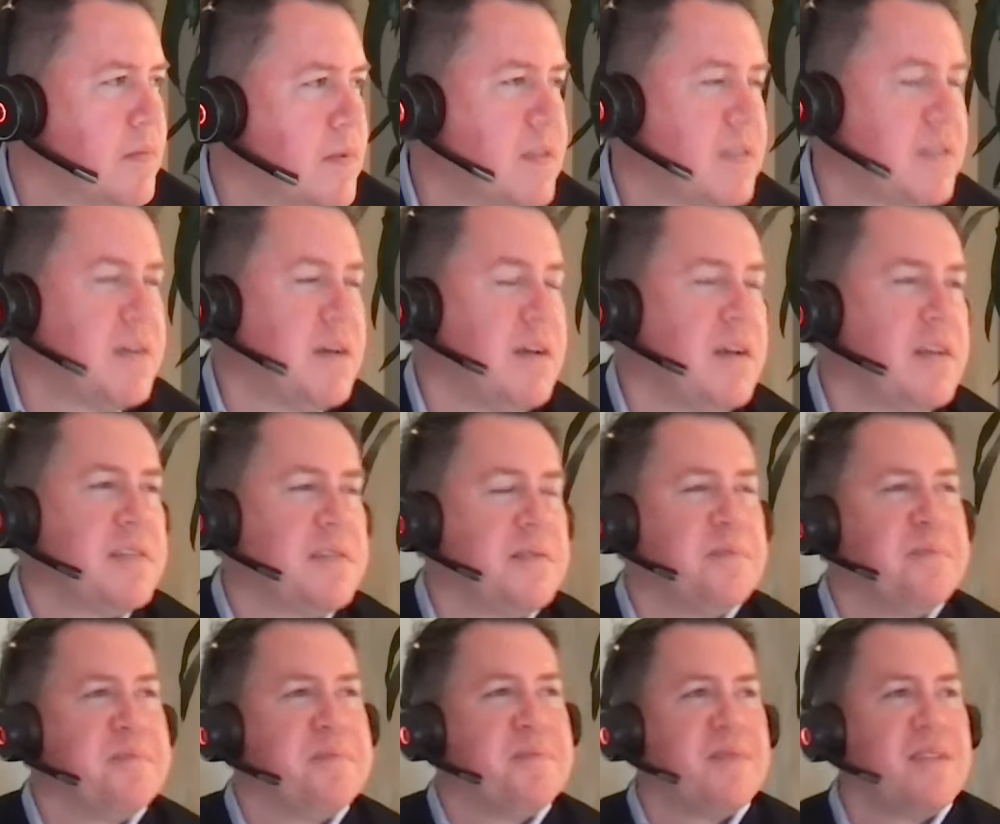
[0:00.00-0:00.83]
It's
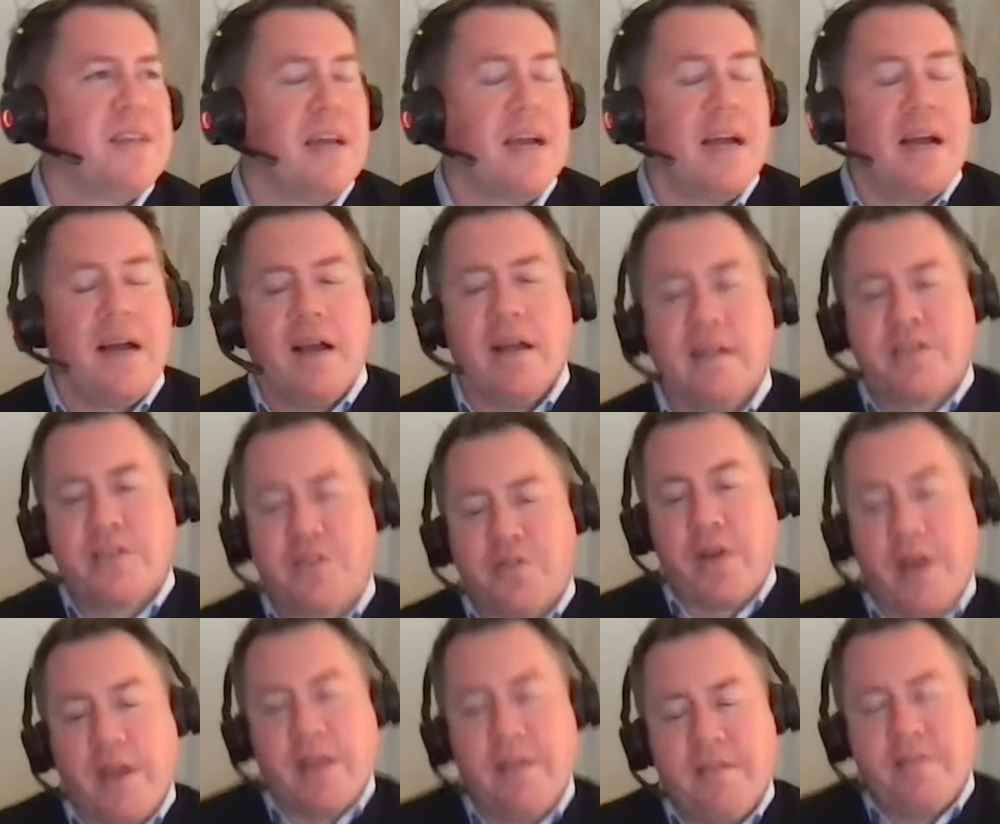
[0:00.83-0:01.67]
awesome. Yeah,
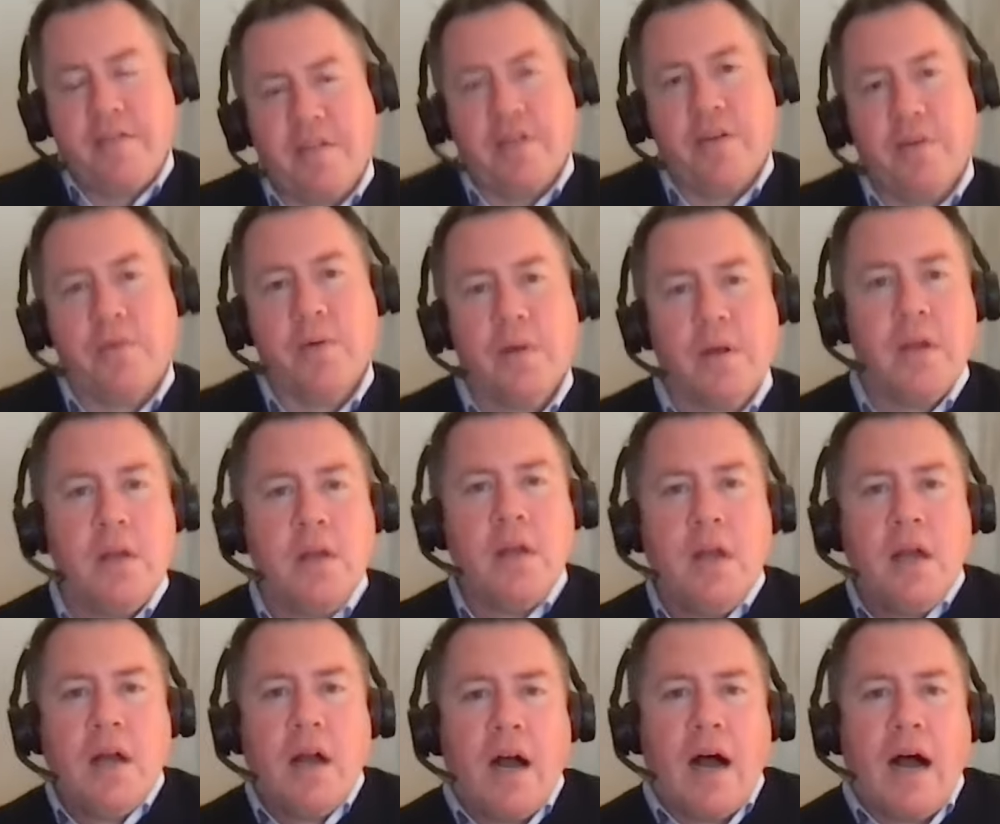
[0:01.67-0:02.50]
that's great. So
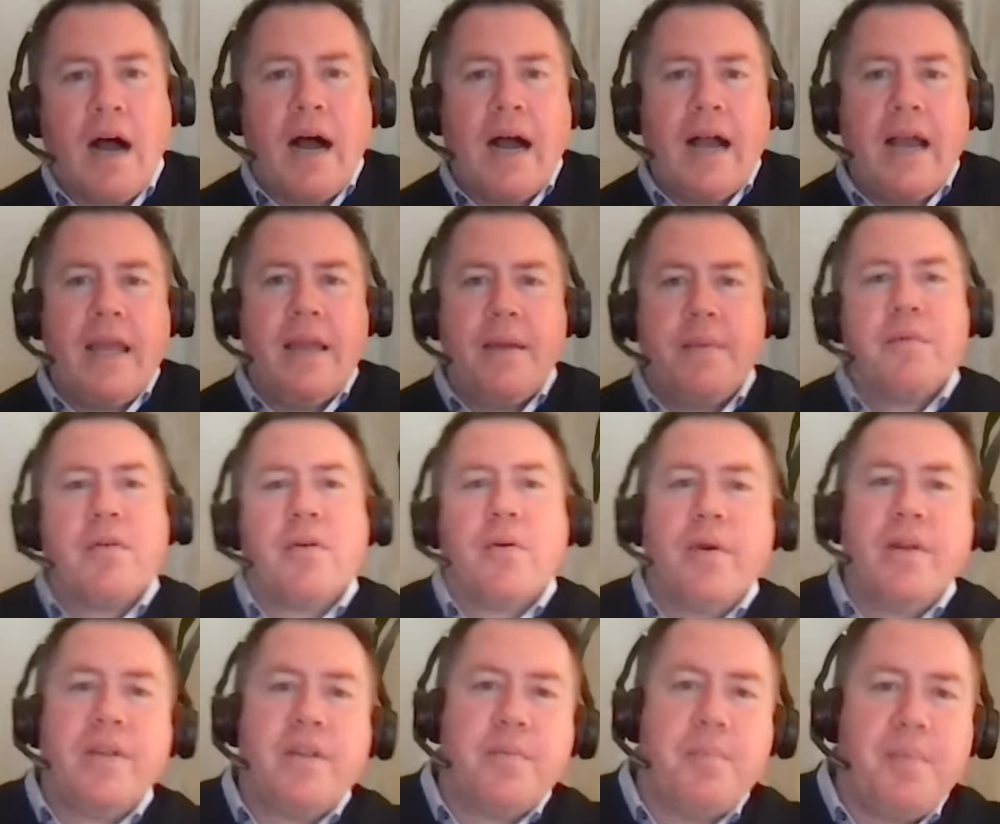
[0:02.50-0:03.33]
I am
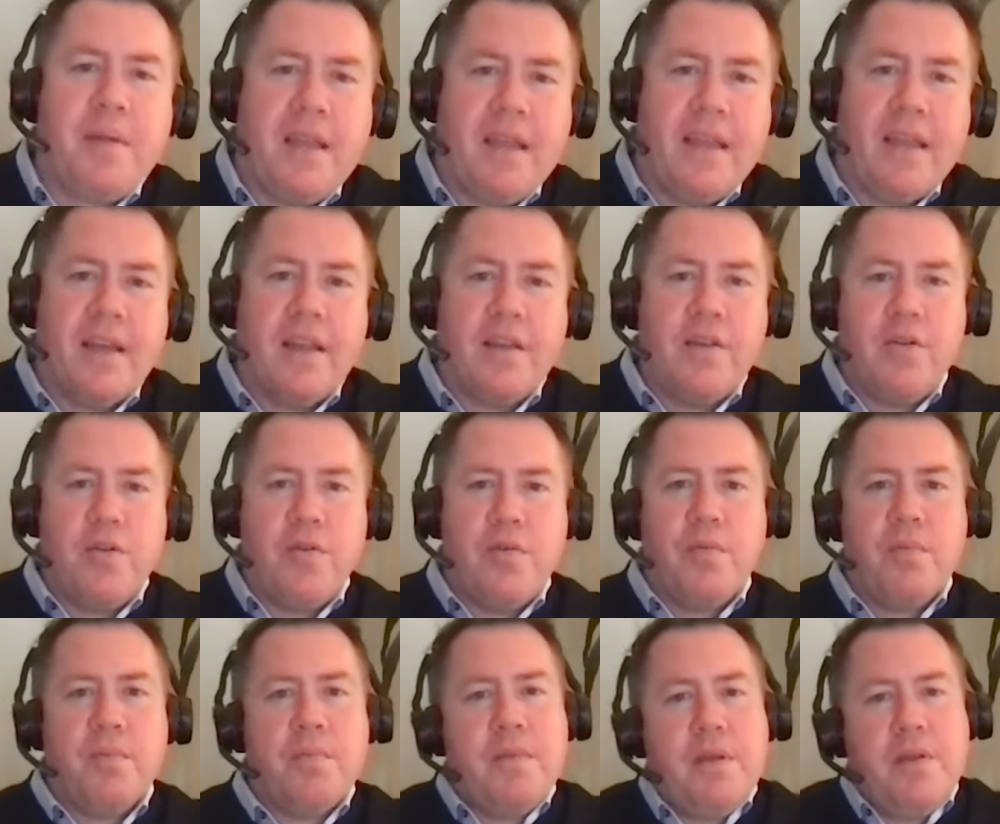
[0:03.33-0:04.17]
going to be a
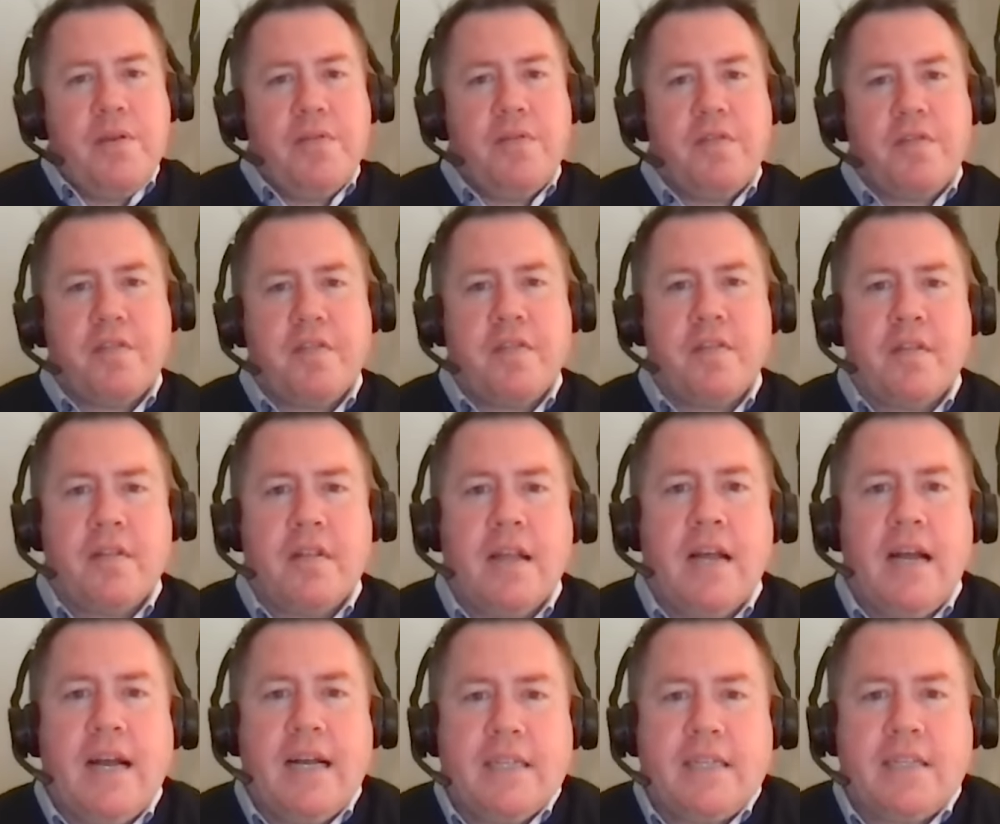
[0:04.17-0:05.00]
new Muse
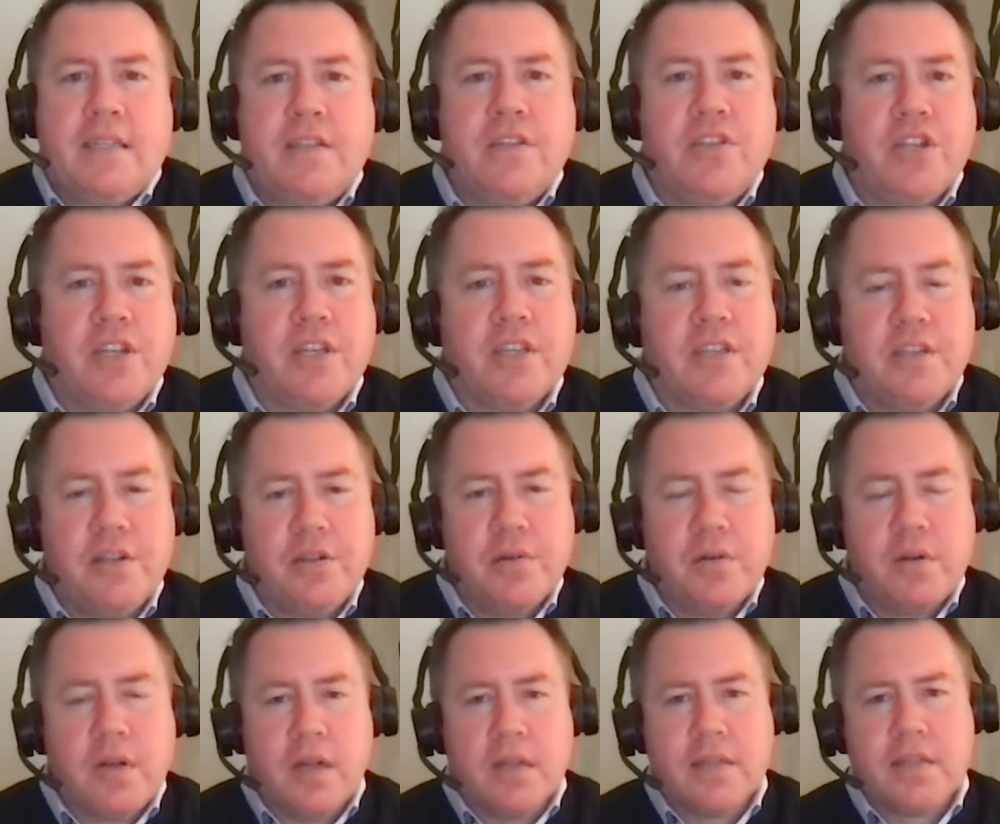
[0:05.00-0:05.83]
S Gen
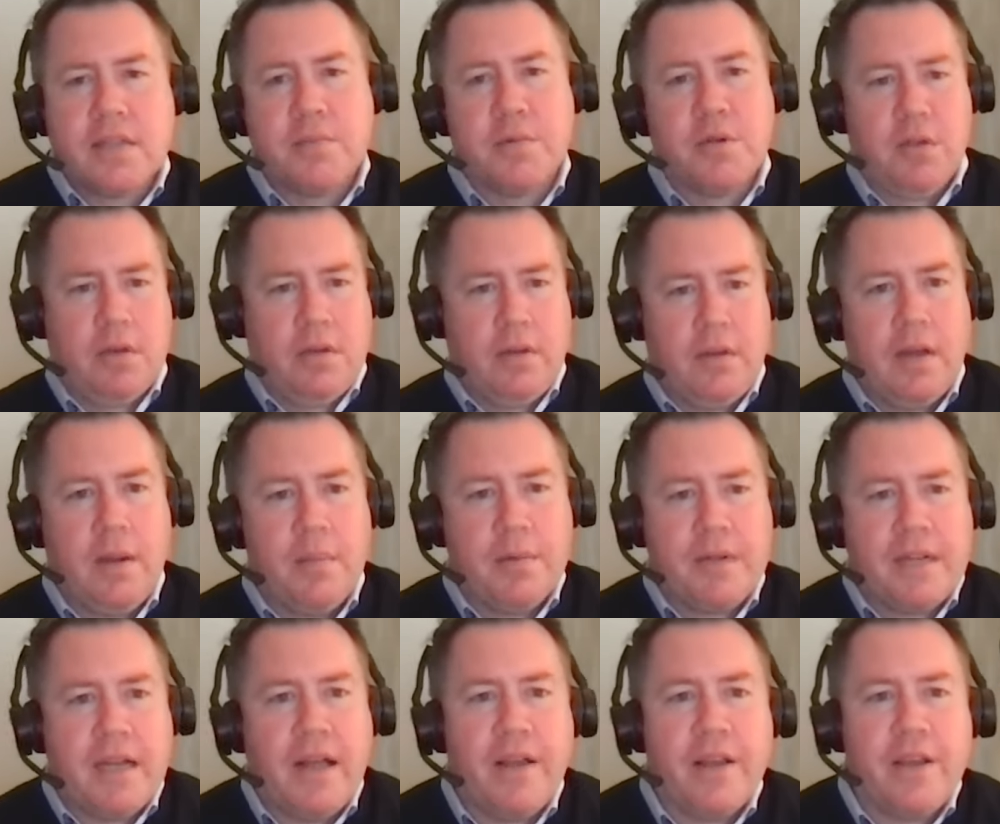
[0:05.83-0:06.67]
2 customer.
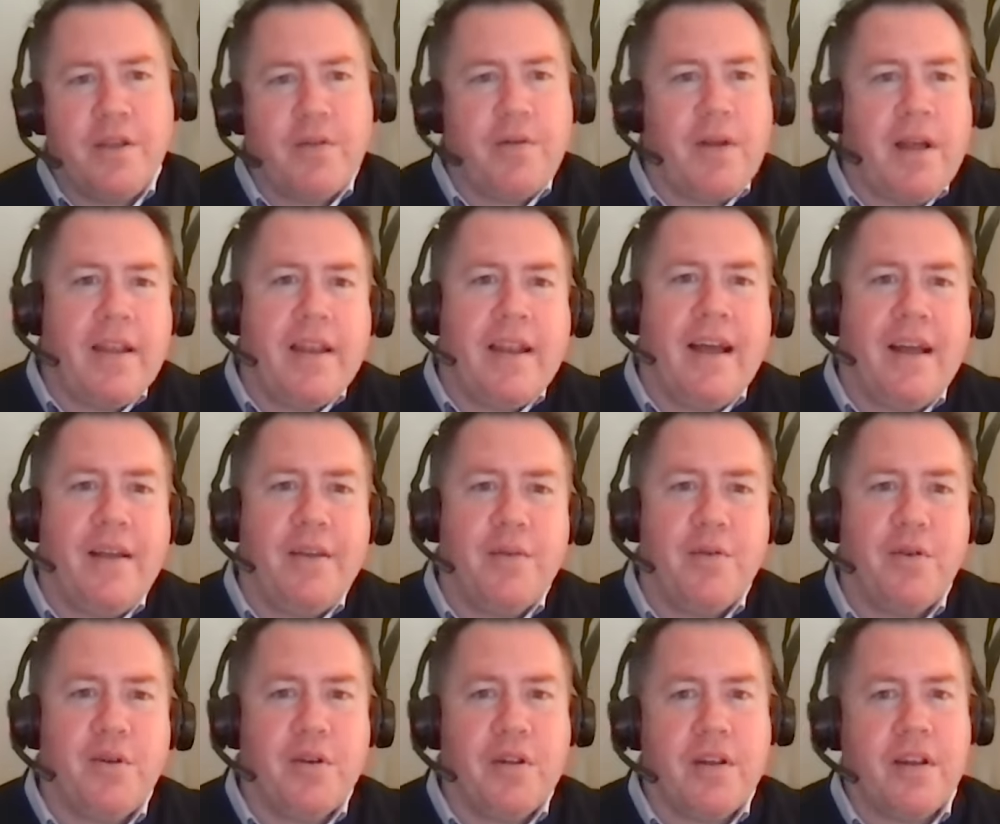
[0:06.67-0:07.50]
I'm telling you right now,
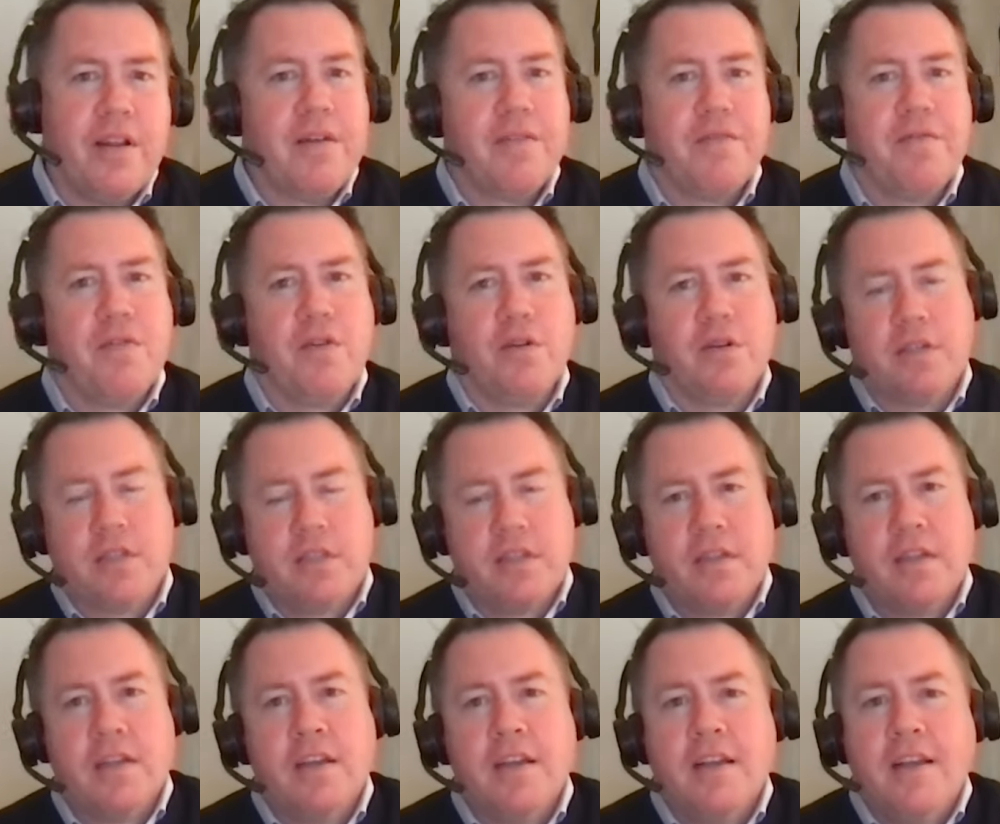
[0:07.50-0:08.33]
you heard it here
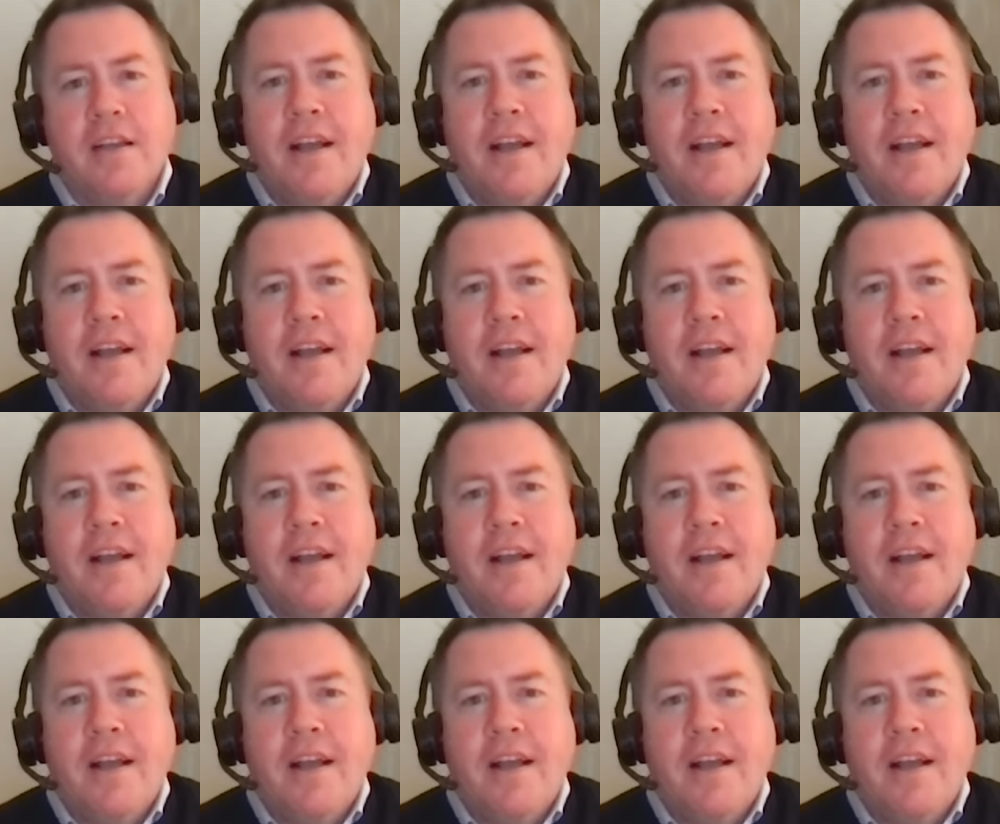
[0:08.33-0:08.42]
first.